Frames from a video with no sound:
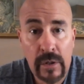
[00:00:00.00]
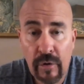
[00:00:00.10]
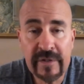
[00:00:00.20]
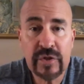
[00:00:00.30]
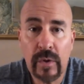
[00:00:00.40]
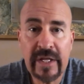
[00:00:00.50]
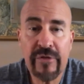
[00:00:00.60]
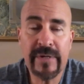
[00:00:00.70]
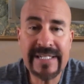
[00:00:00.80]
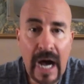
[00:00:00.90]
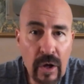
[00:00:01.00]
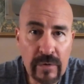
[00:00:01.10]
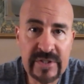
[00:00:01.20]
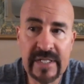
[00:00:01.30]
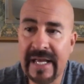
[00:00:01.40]
over
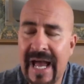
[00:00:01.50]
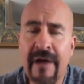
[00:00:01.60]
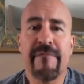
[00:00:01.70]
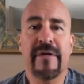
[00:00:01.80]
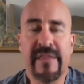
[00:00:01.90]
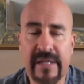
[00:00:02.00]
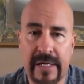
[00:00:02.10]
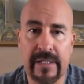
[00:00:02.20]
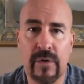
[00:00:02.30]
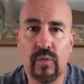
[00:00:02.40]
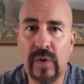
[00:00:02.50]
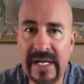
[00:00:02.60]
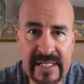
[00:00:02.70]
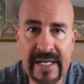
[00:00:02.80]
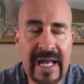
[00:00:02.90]
$23 today. Everything
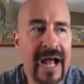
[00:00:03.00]
red today,